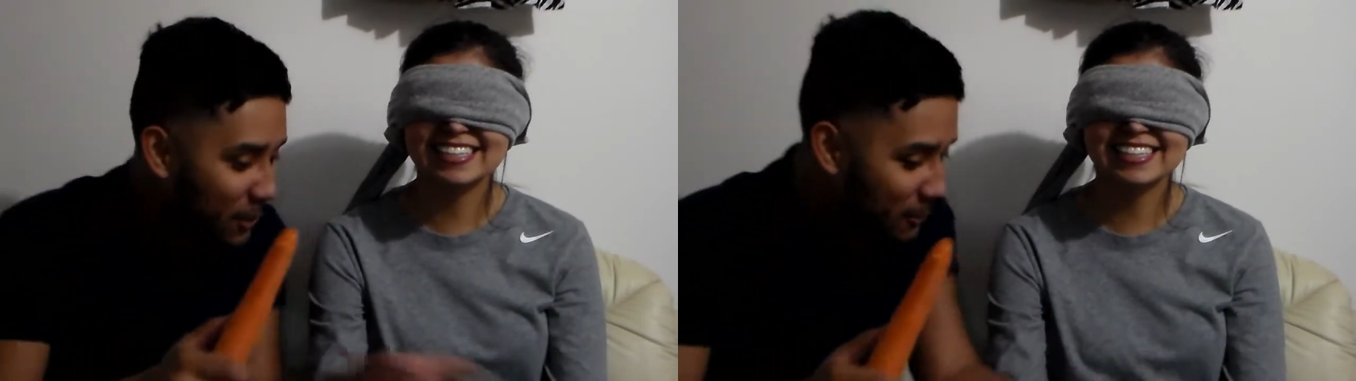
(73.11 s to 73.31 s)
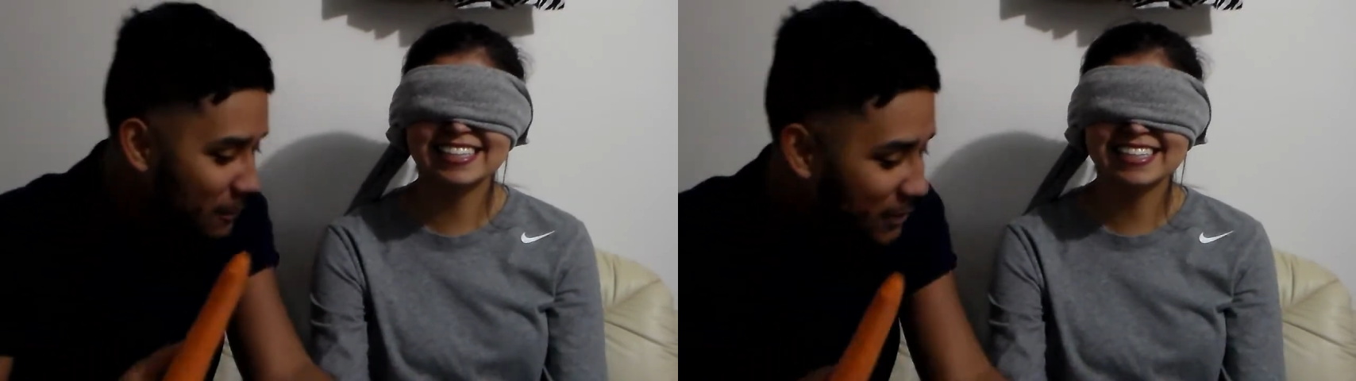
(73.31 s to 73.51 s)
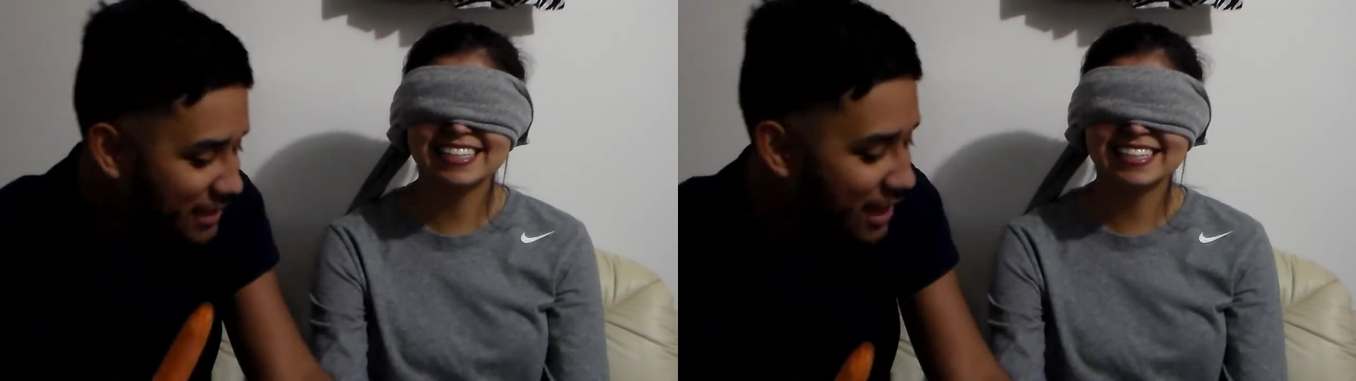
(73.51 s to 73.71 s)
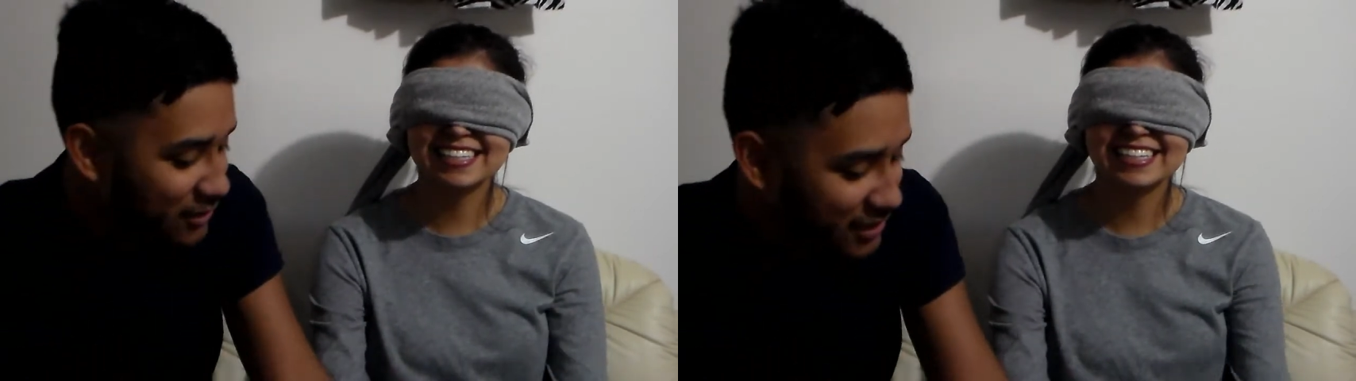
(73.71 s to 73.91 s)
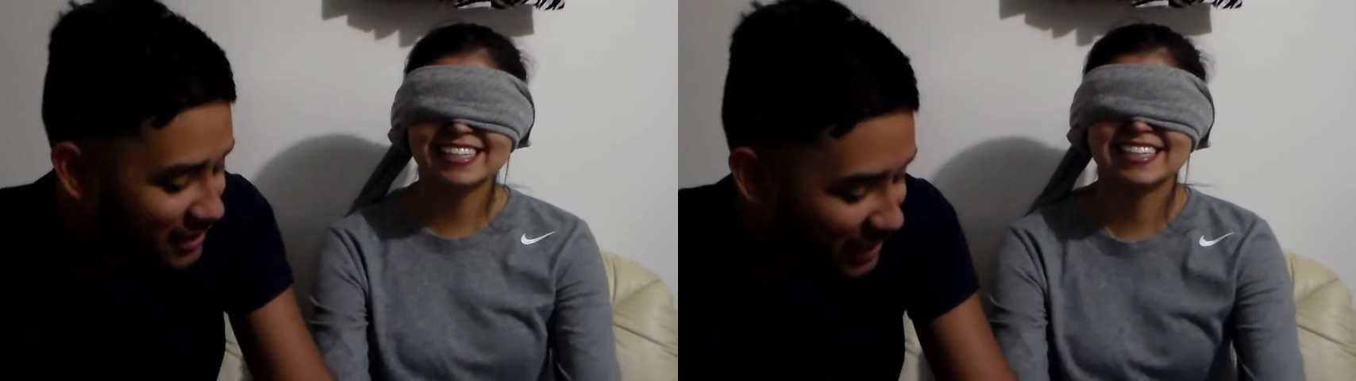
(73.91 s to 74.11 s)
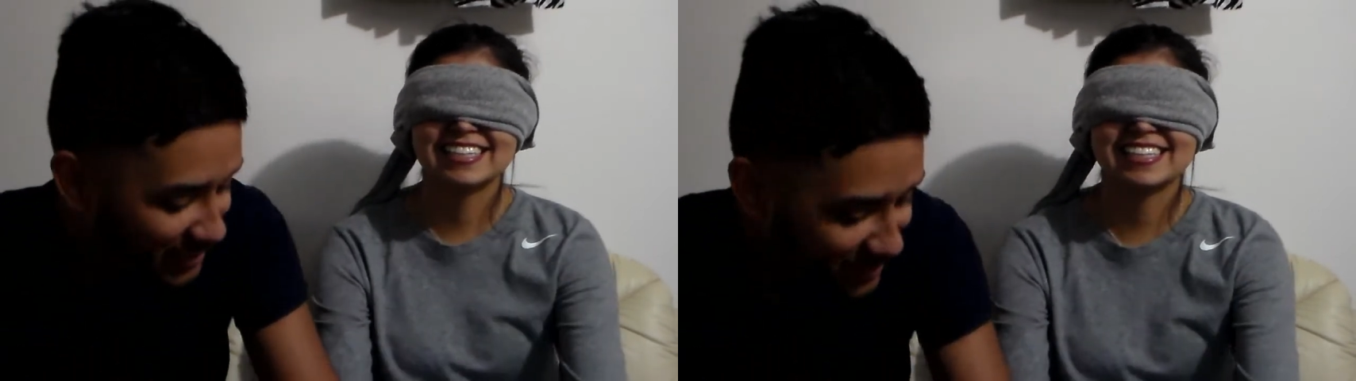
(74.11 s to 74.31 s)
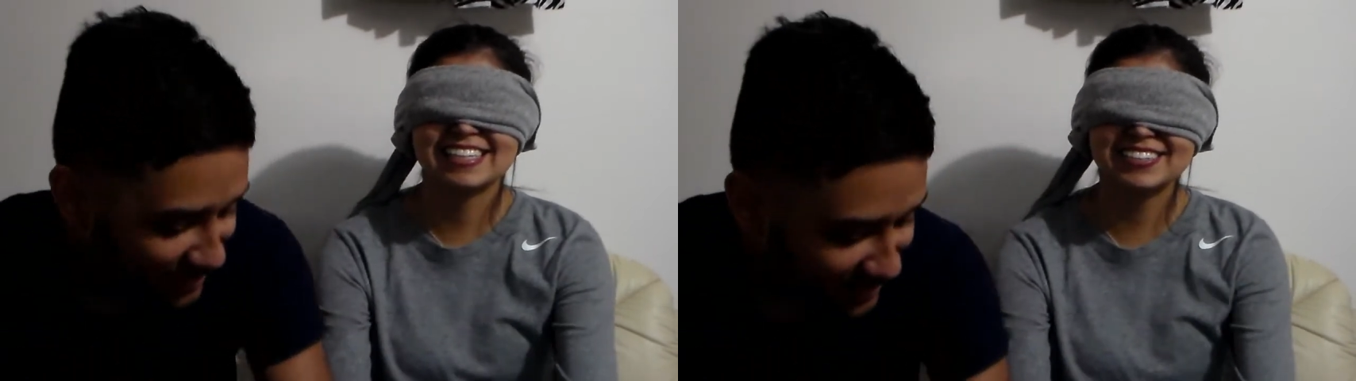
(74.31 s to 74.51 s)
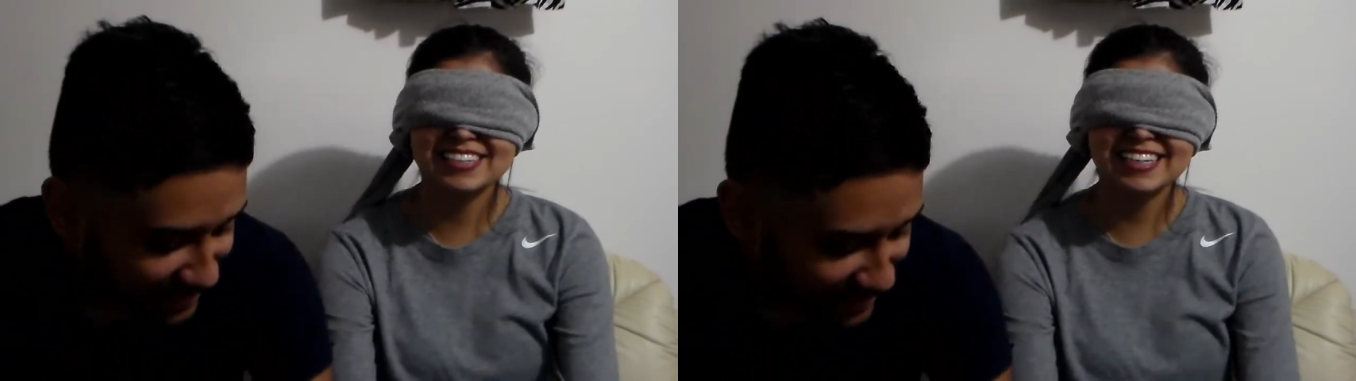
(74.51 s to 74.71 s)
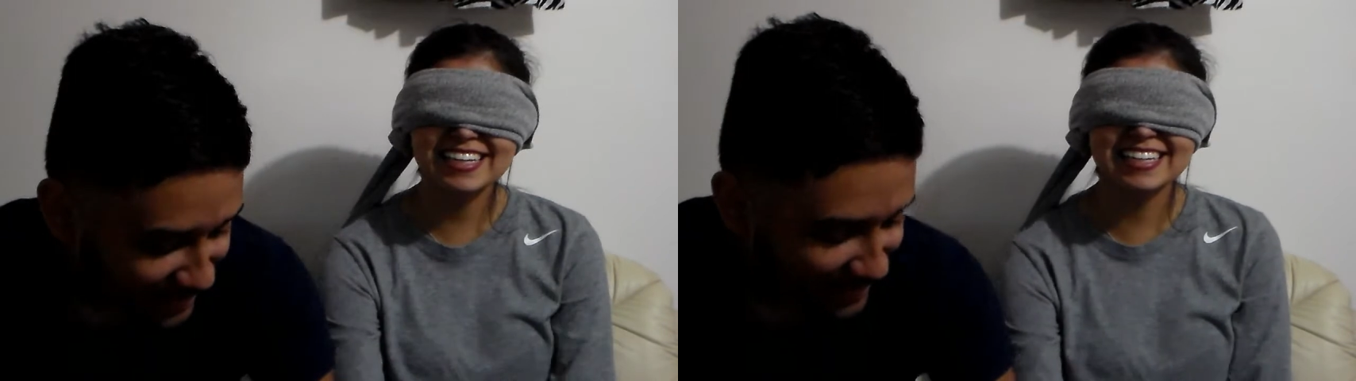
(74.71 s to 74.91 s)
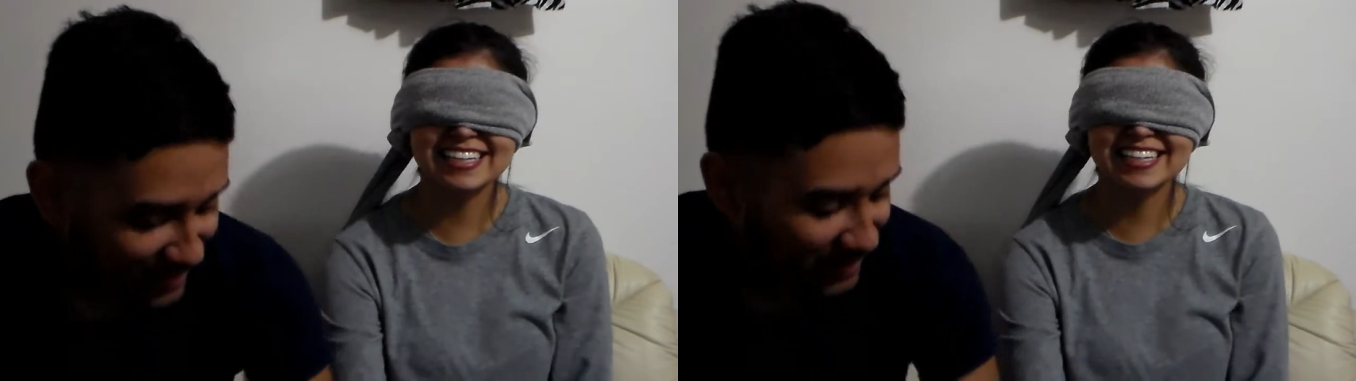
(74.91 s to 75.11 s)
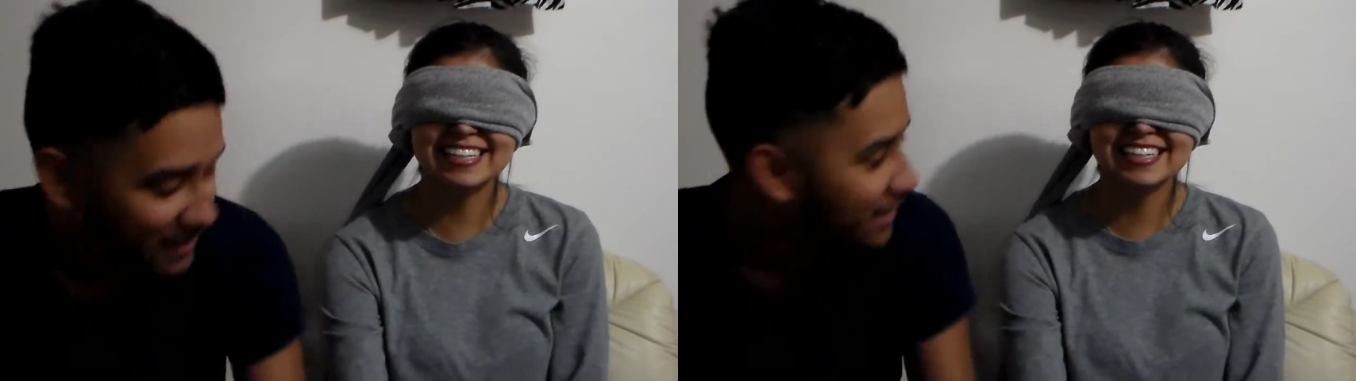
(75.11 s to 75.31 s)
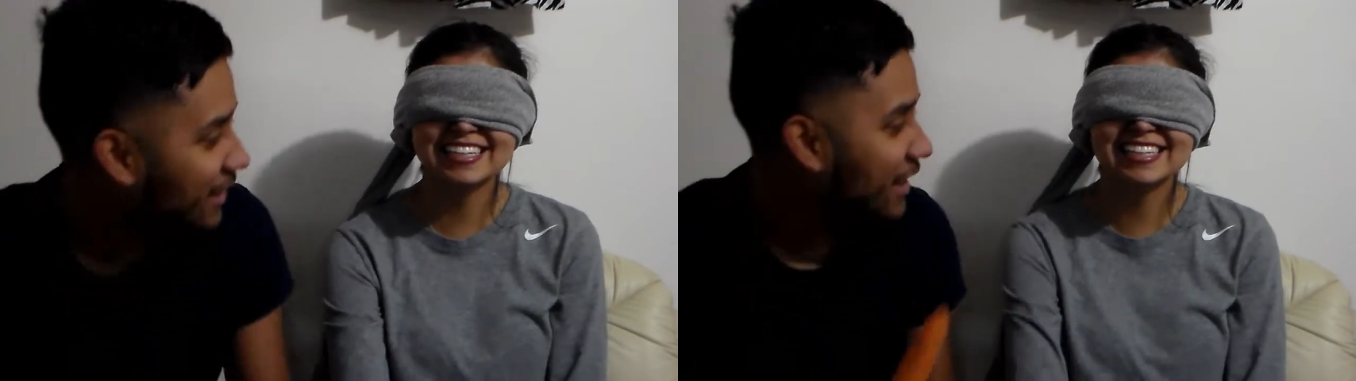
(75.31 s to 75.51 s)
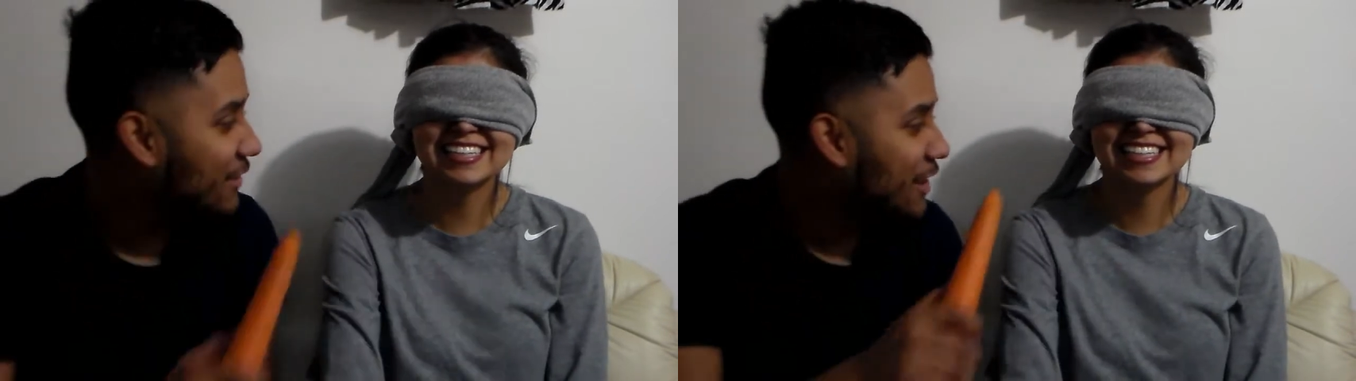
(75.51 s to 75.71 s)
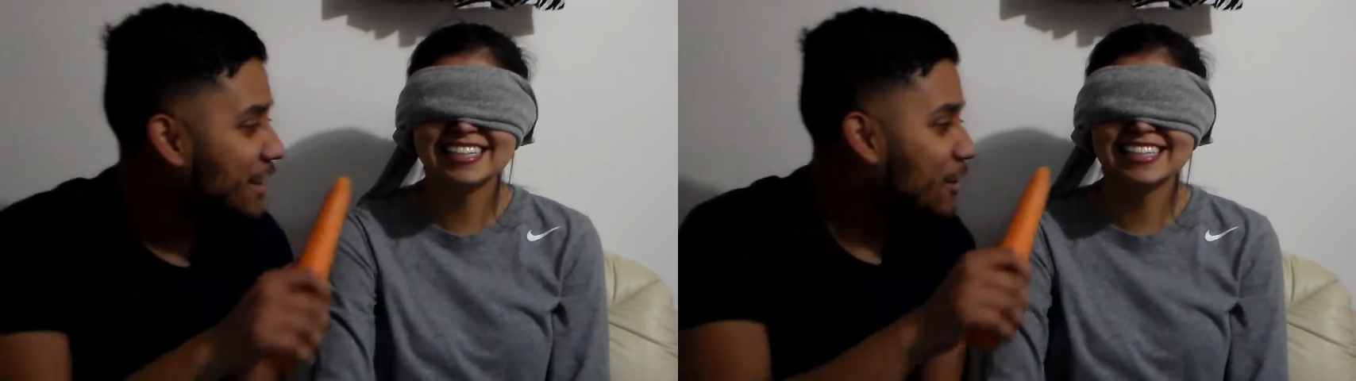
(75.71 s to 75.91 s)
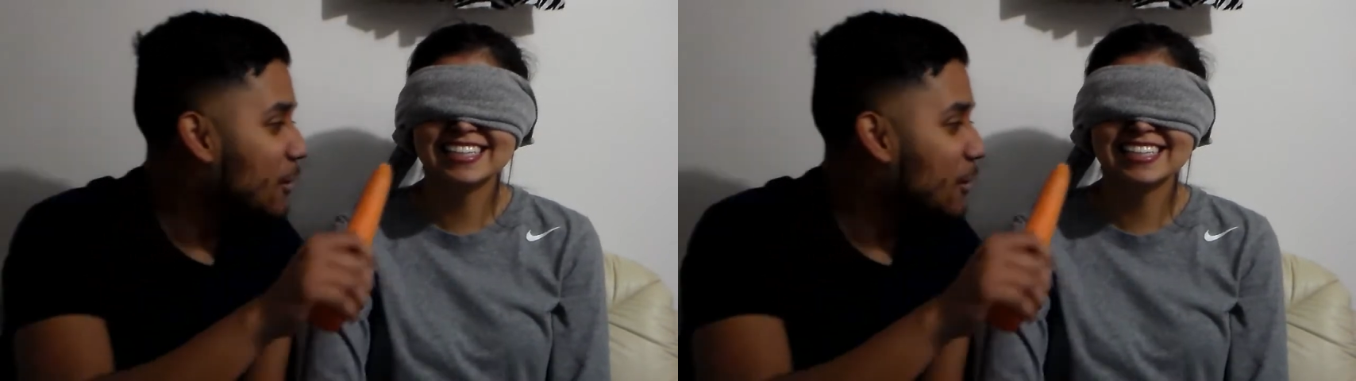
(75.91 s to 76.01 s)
Speaker 1: No, we'll put it down just in case. Okay. Okay, ready?